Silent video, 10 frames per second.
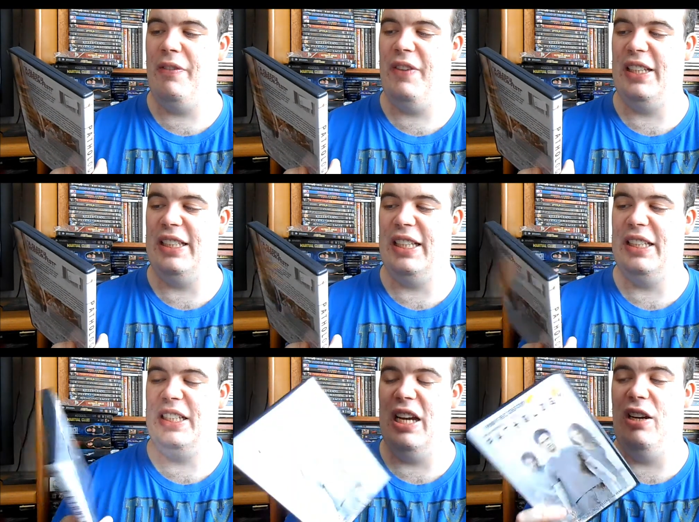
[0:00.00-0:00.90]
thinking
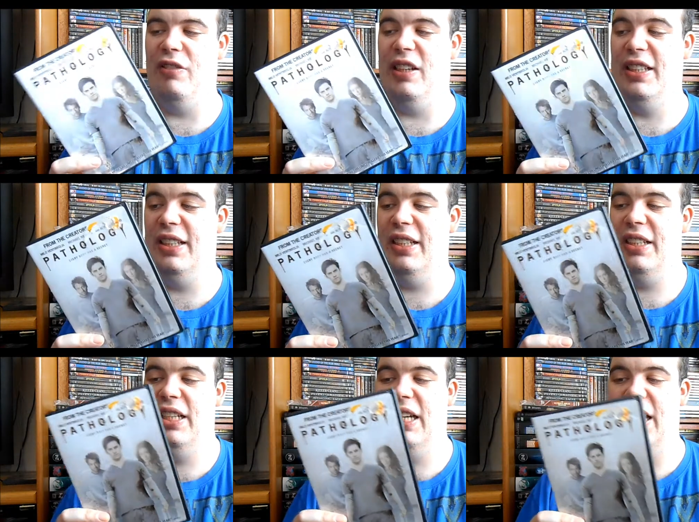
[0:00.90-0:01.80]
in their horror.
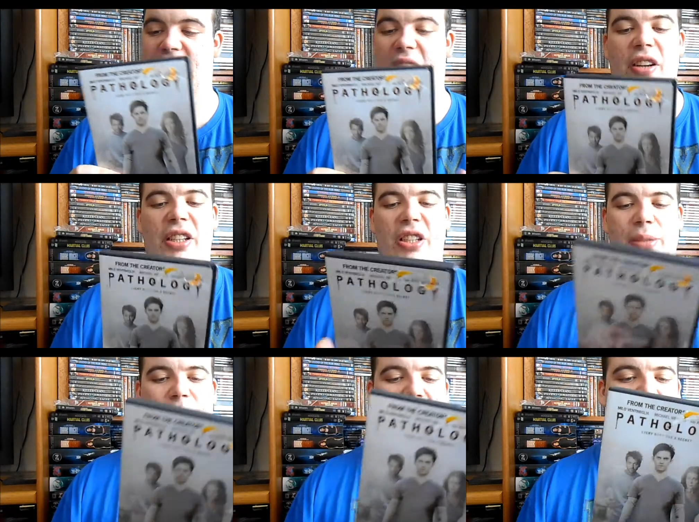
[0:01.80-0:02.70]
It only
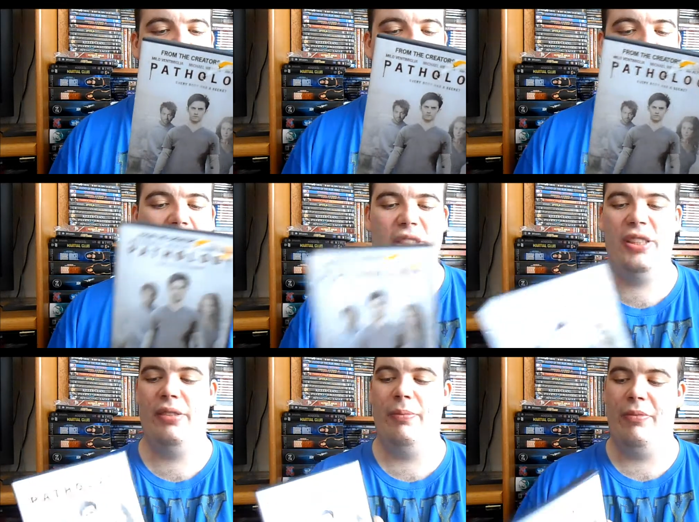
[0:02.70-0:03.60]
cost me
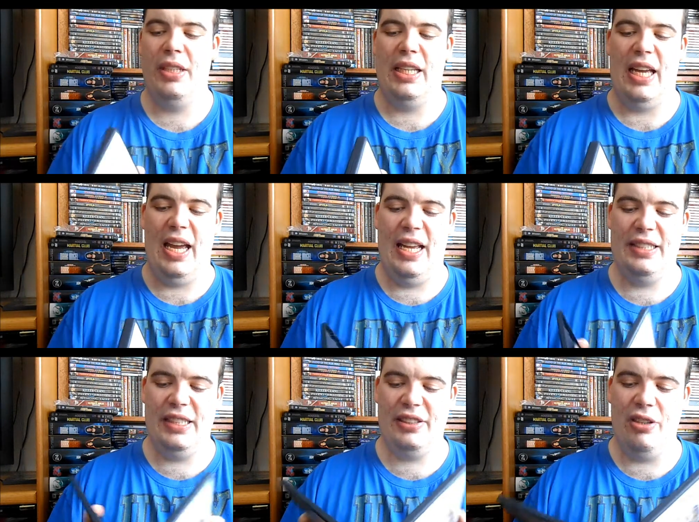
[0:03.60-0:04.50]
$2,
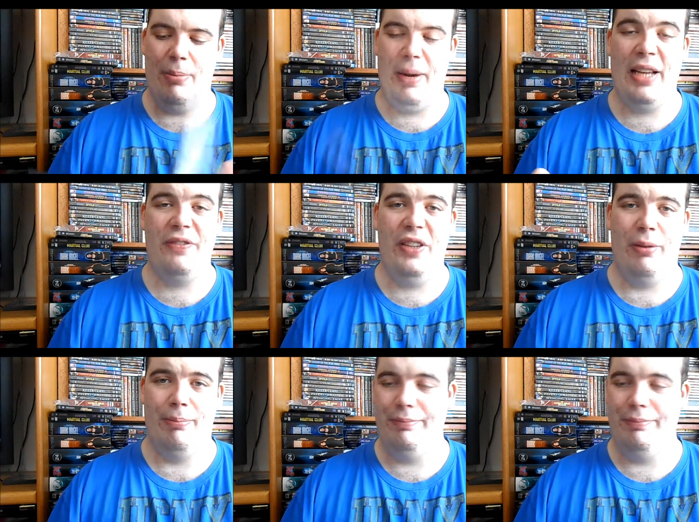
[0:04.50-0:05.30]
and it's not a bad film.